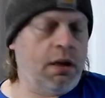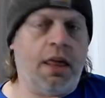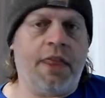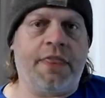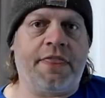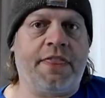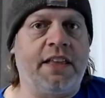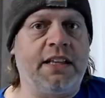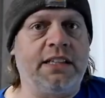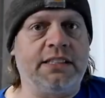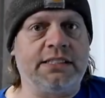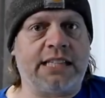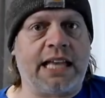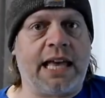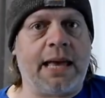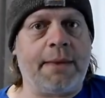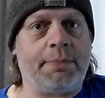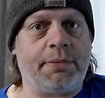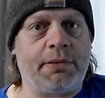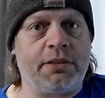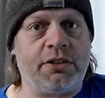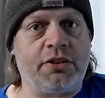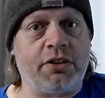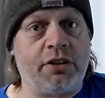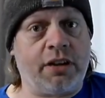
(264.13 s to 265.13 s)
Things
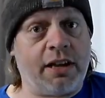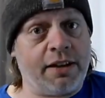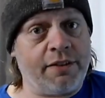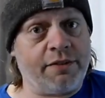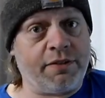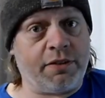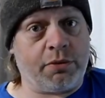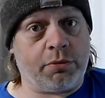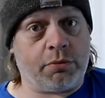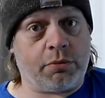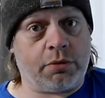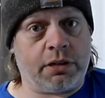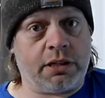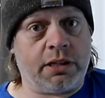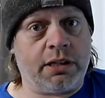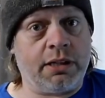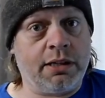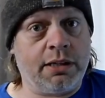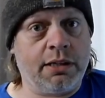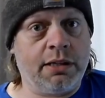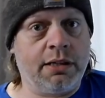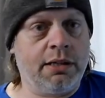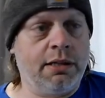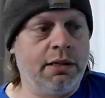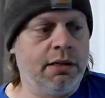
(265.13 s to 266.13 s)
happen to everyone.
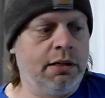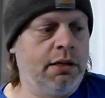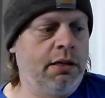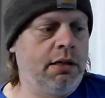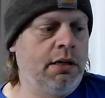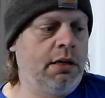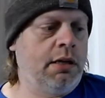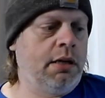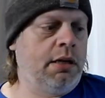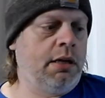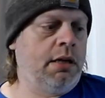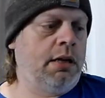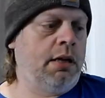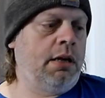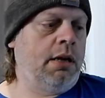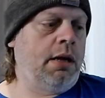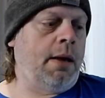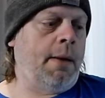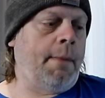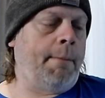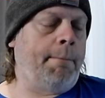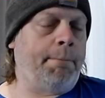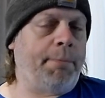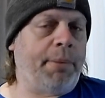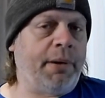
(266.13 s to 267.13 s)

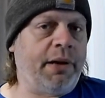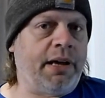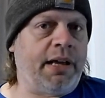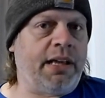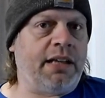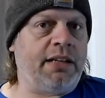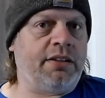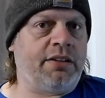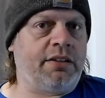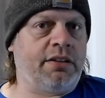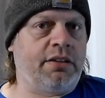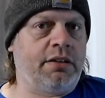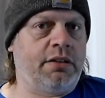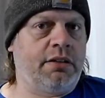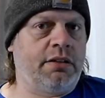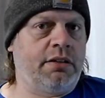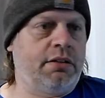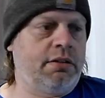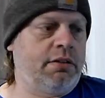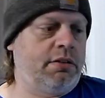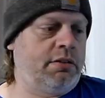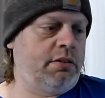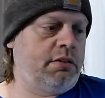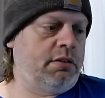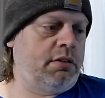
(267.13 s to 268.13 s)
But,
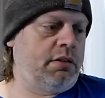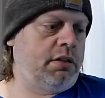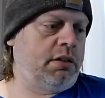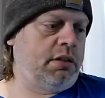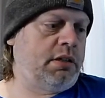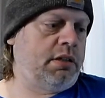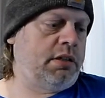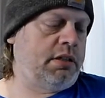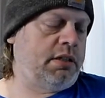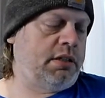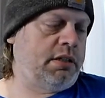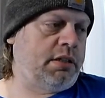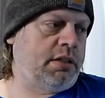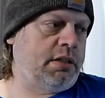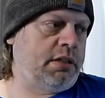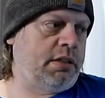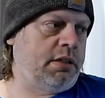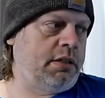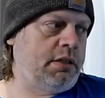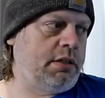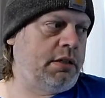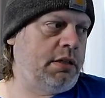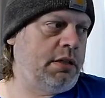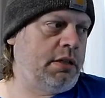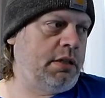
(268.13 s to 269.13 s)
uh,
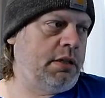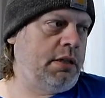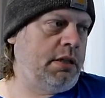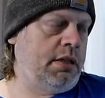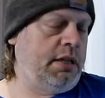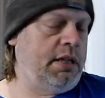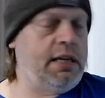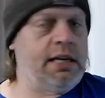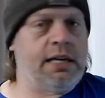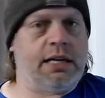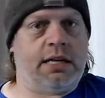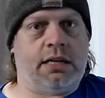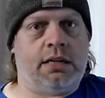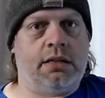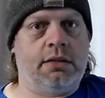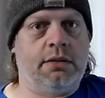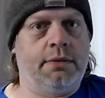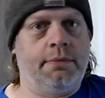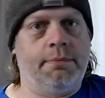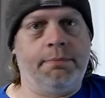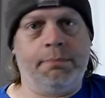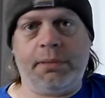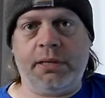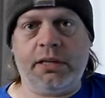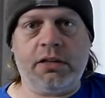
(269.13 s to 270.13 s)
yeah,
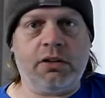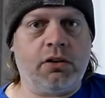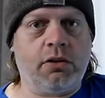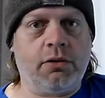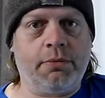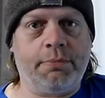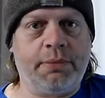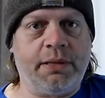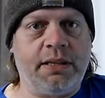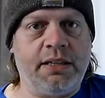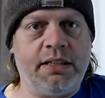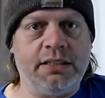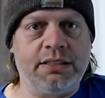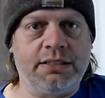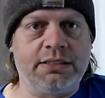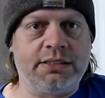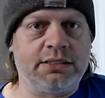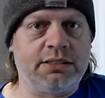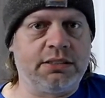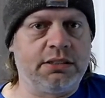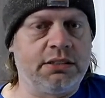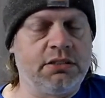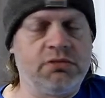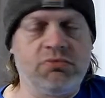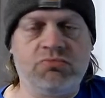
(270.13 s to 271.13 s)
being obese,
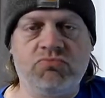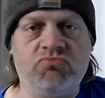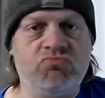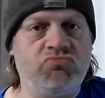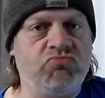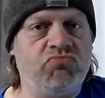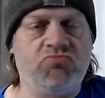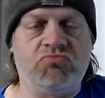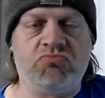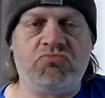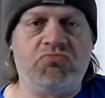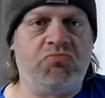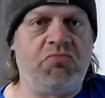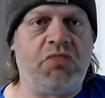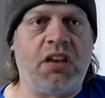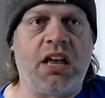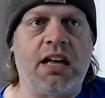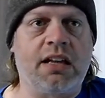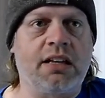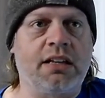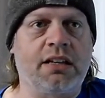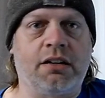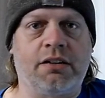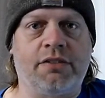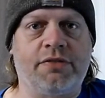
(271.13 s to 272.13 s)

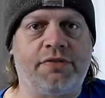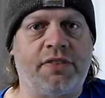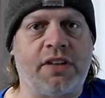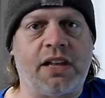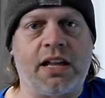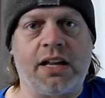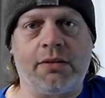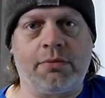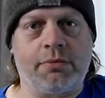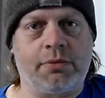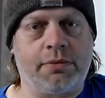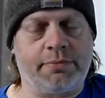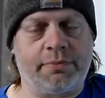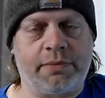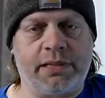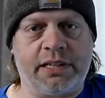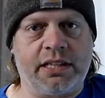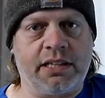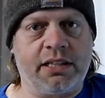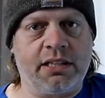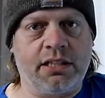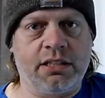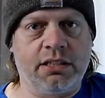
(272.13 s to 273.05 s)
not gonna fly with me.